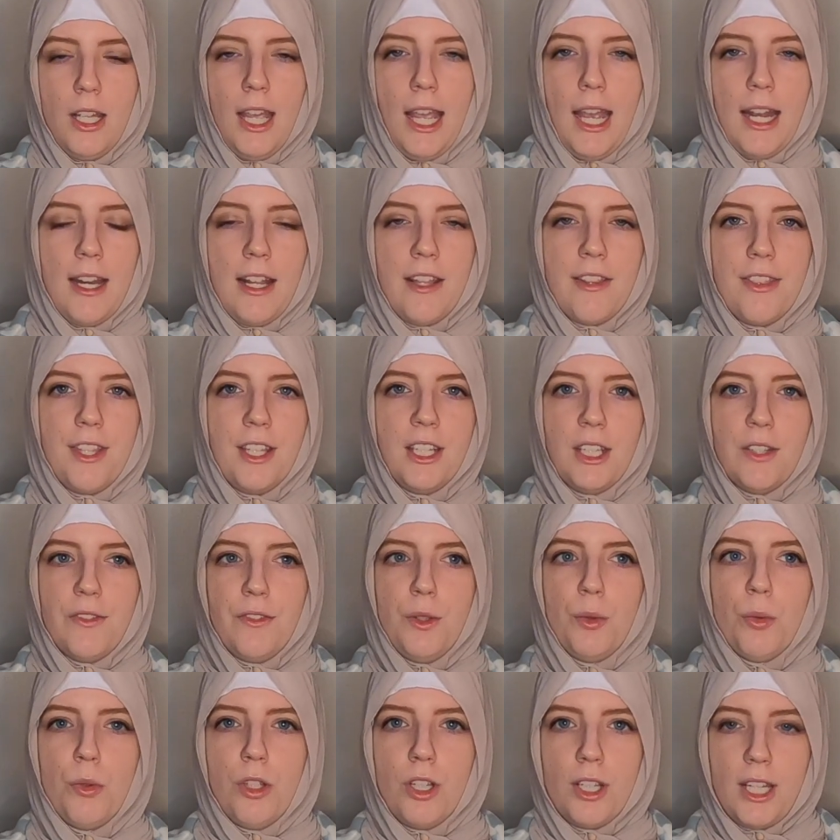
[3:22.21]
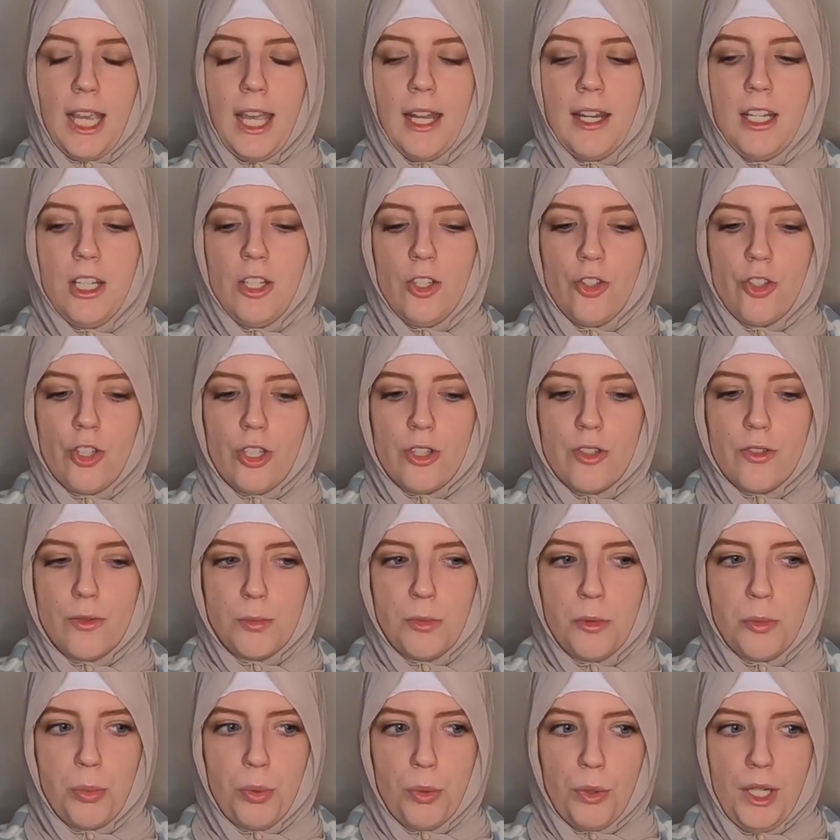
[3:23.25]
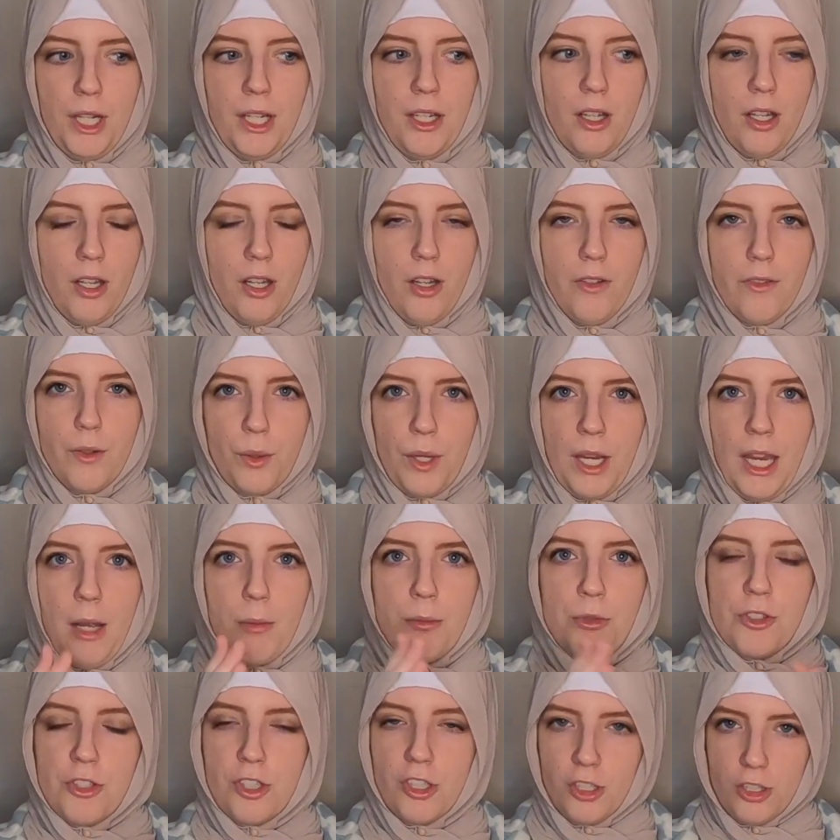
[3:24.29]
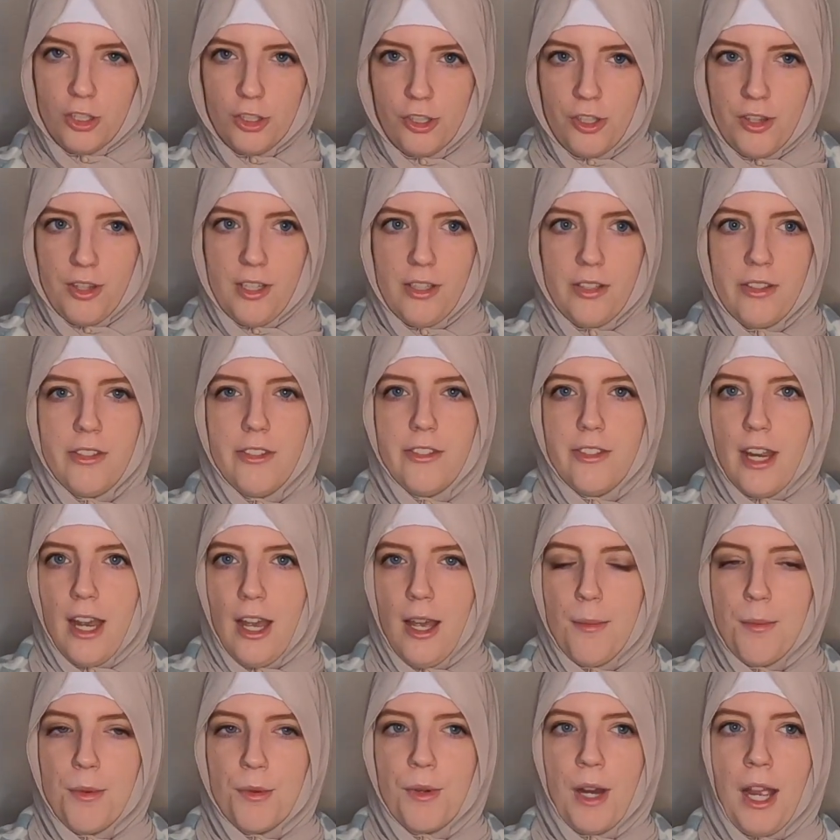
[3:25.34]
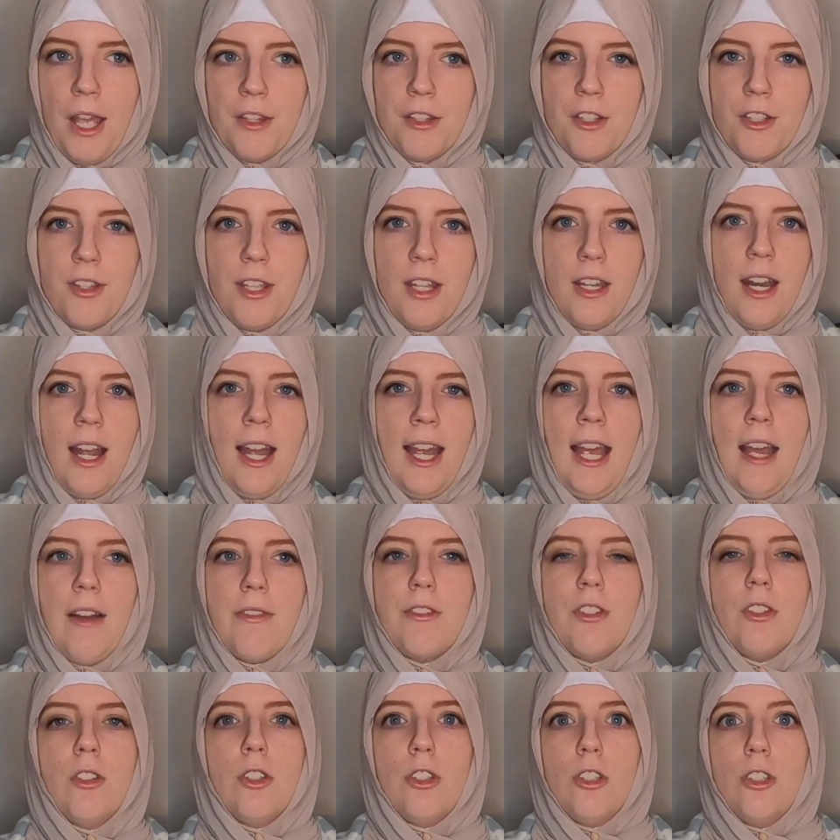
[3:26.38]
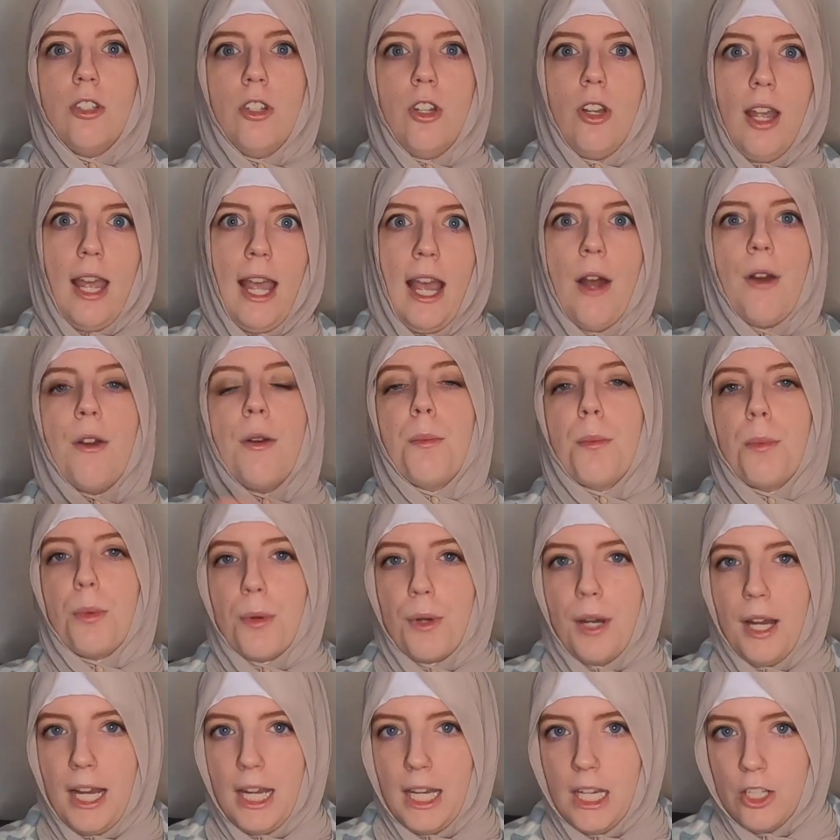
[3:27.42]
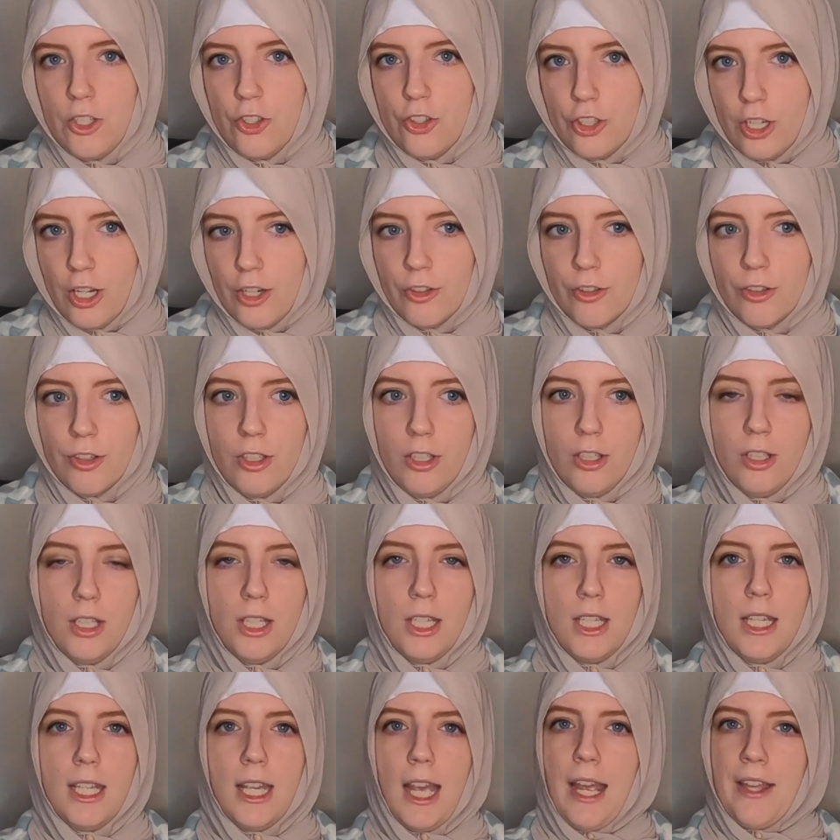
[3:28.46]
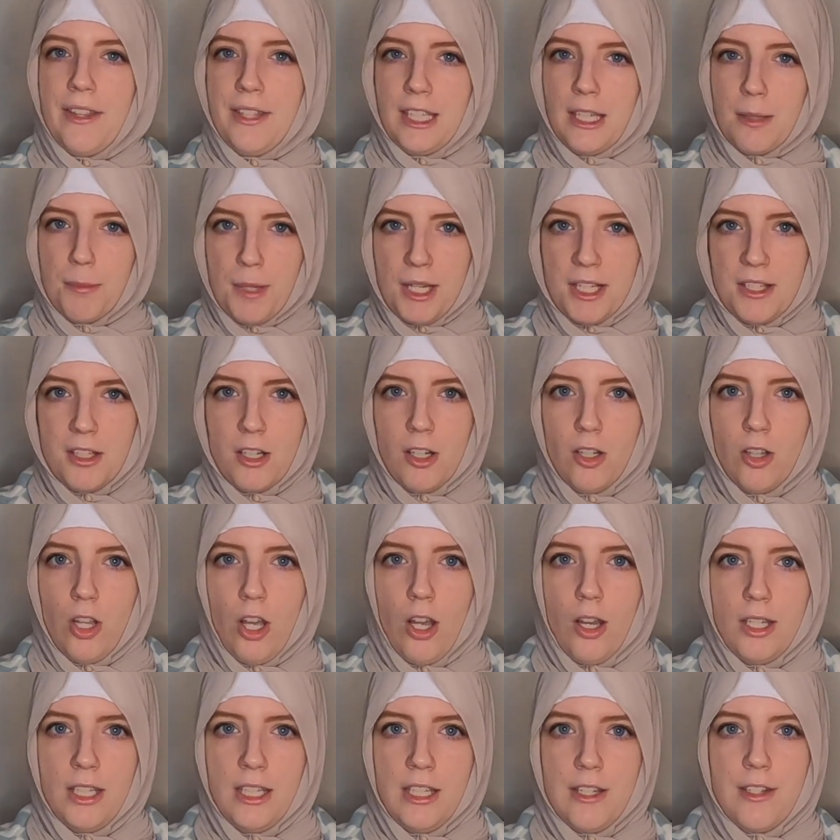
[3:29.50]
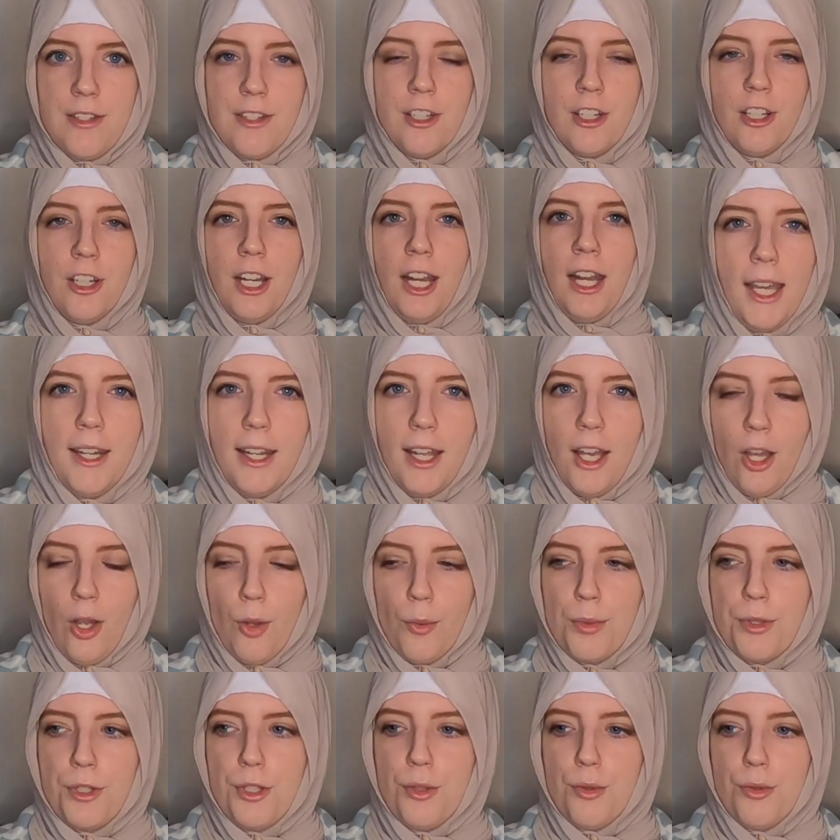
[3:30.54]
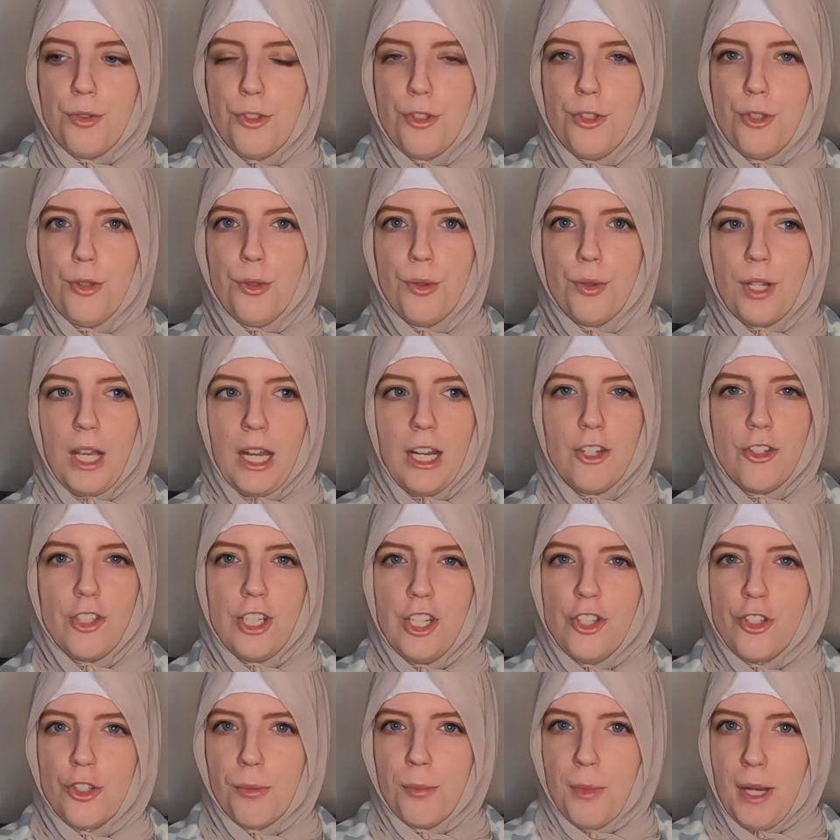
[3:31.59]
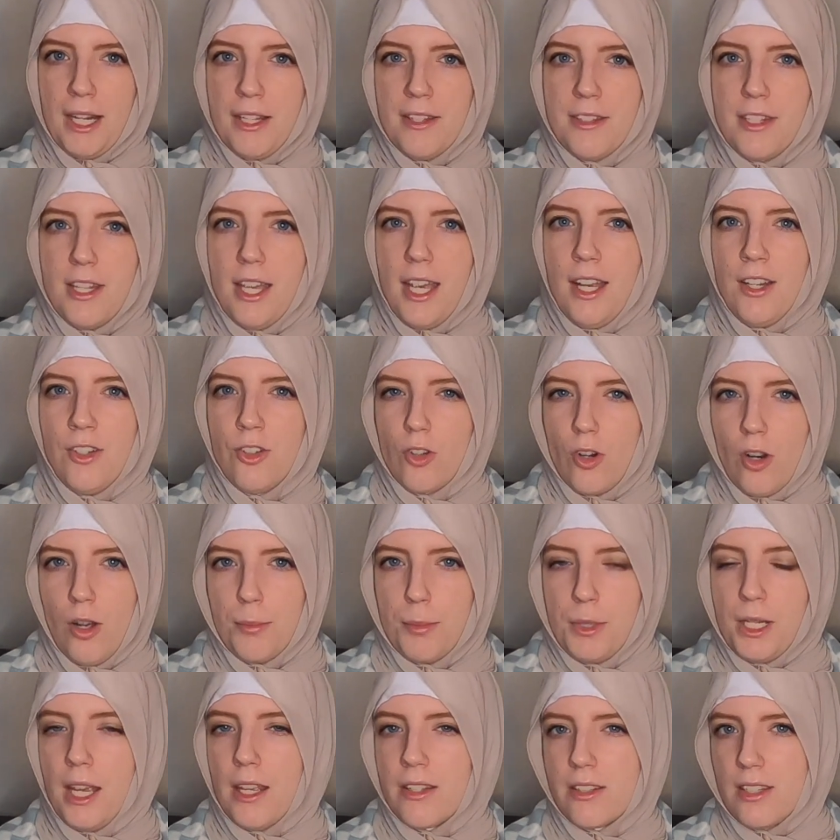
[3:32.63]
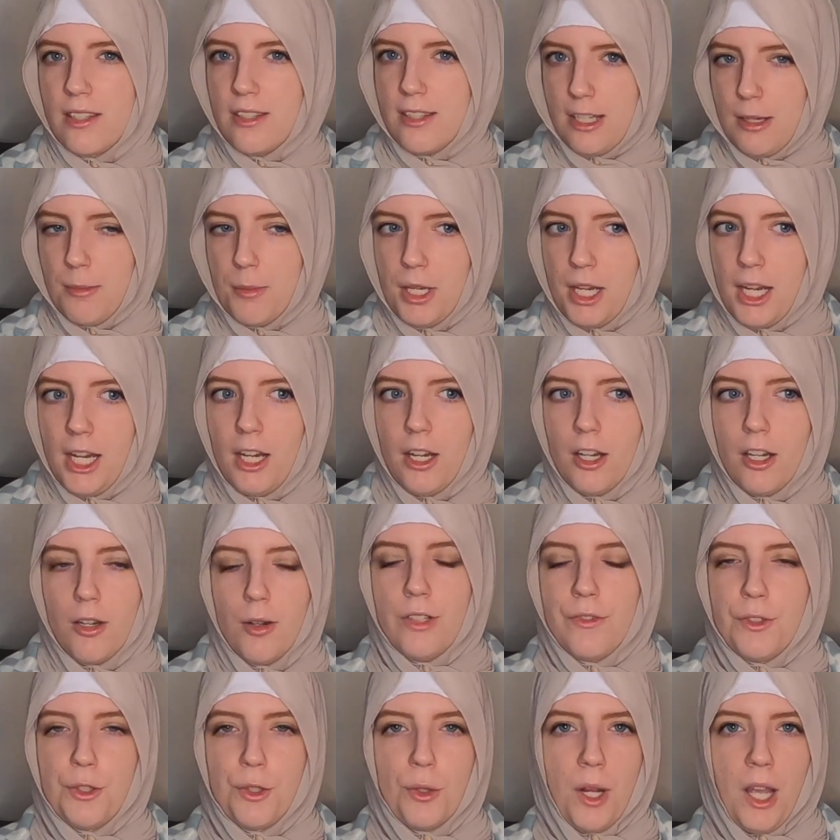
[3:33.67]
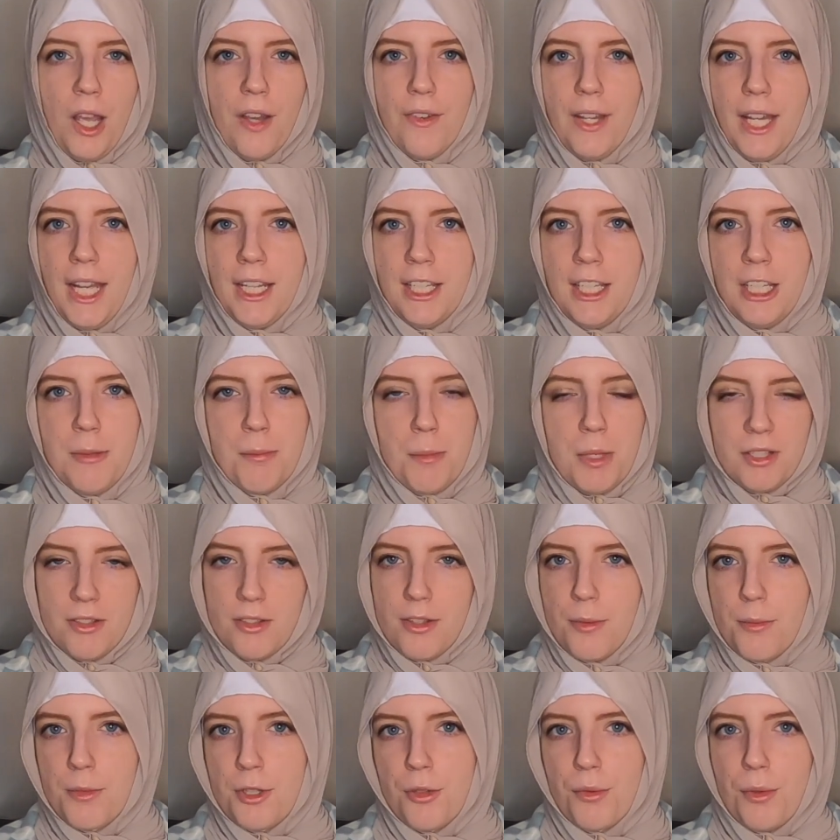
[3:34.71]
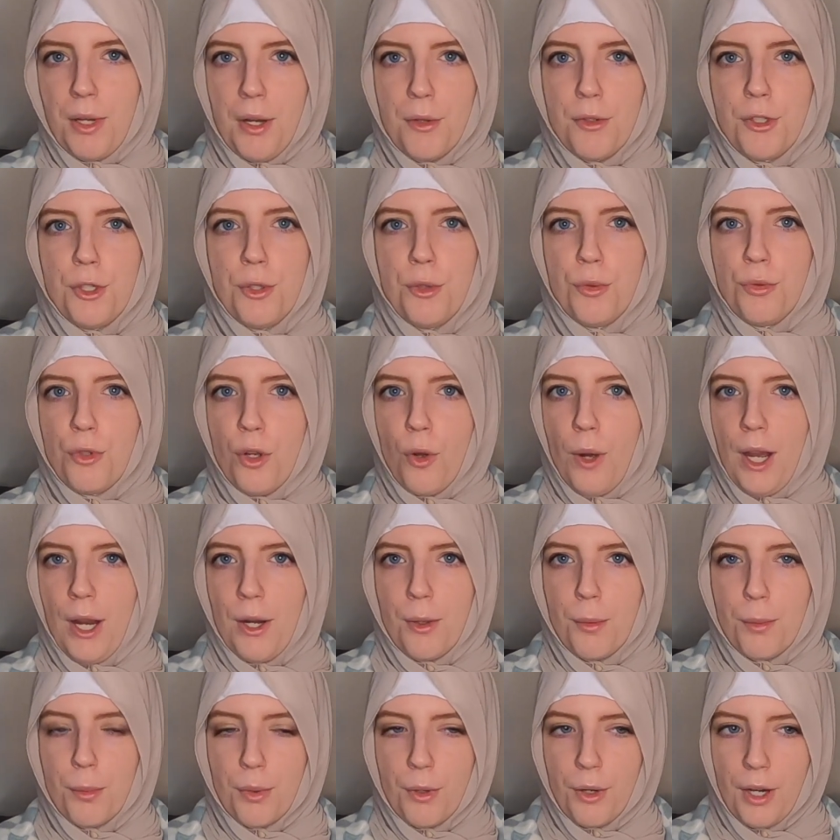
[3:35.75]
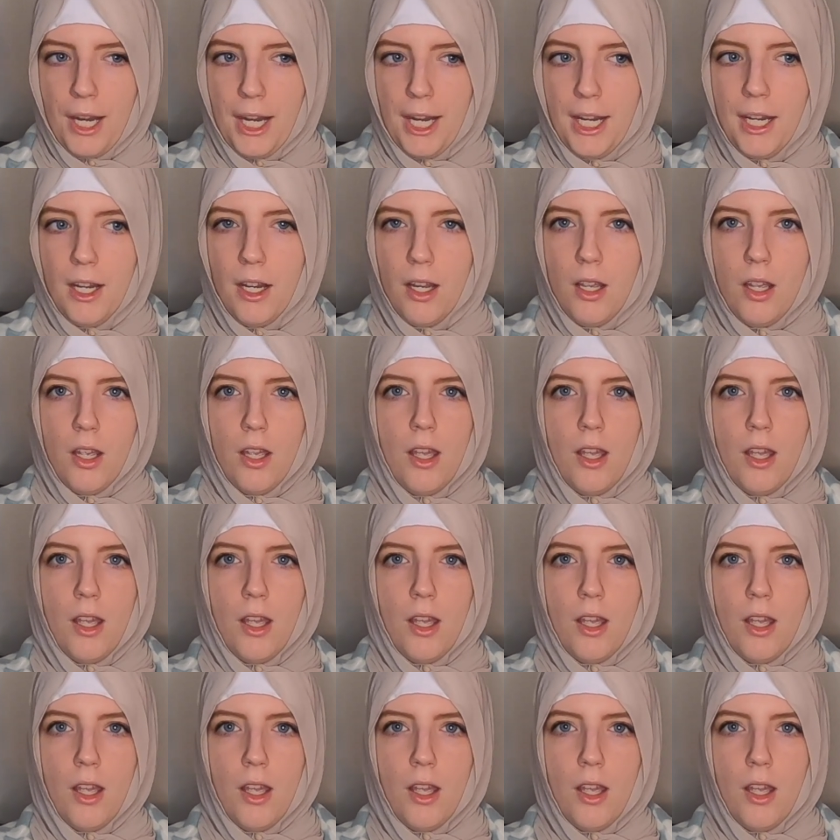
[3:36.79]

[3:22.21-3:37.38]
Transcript: And I think if you look at it just from a point of, okay, I'm just going to learn this step rather than I have to learn how to pray in general, I think it makes it a lot easier, and it helps you to kind of change your mindset and not be as intimidated. If you don't have any Muslims around you who know how to pray,